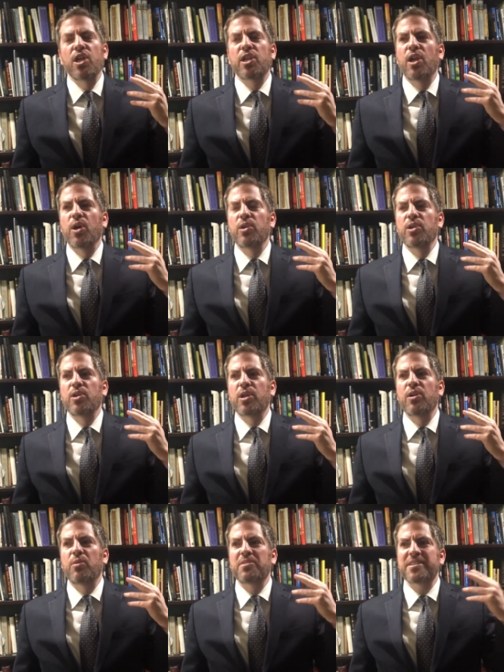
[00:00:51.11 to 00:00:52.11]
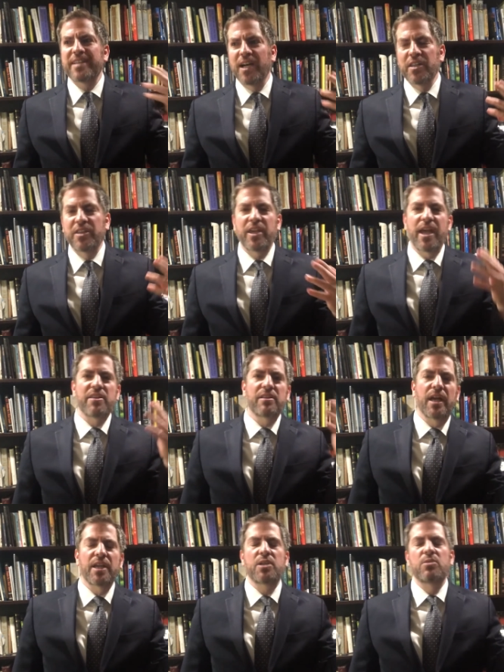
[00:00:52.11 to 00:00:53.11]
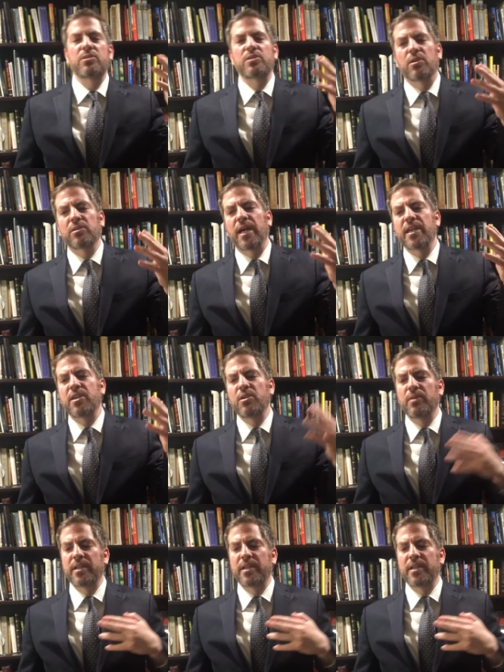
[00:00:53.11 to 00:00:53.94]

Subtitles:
you know, you can almost tell that they either like you or don't like you,